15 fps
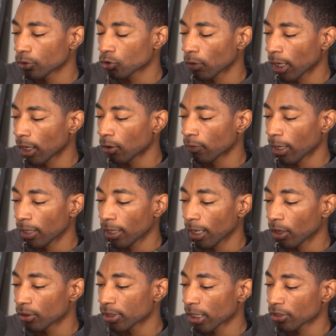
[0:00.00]
Trial right
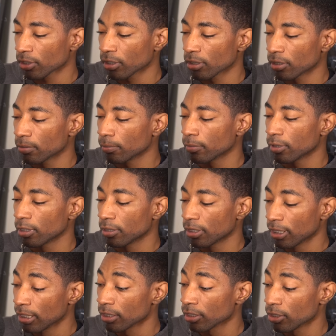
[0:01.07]
now is actually the
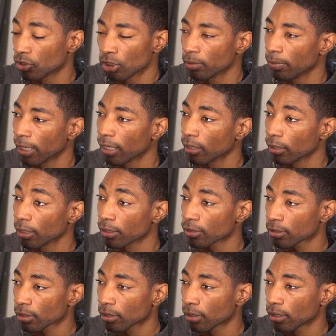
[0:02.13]
TCG ban
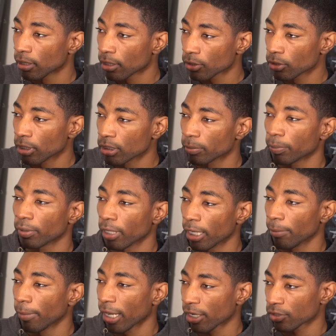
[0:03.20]
list. So you get to
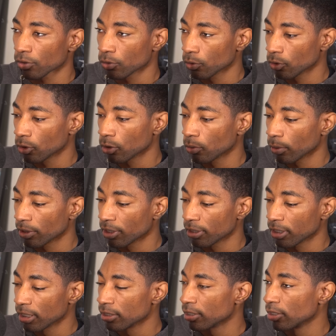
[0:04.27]
play Master Duel with the
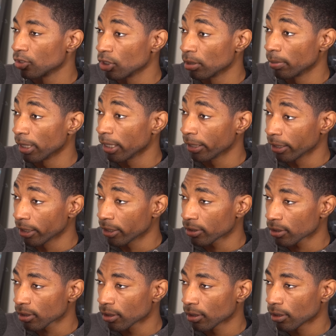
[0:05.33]
TCG ban
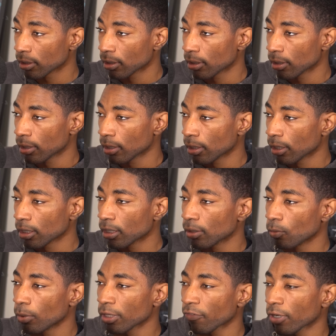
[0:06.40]
list.
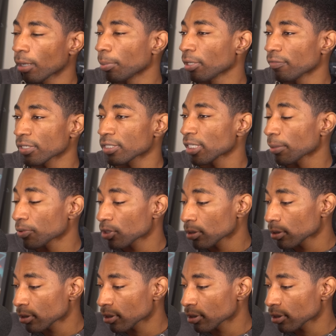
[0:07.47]
Oh, with a couple of exceptions.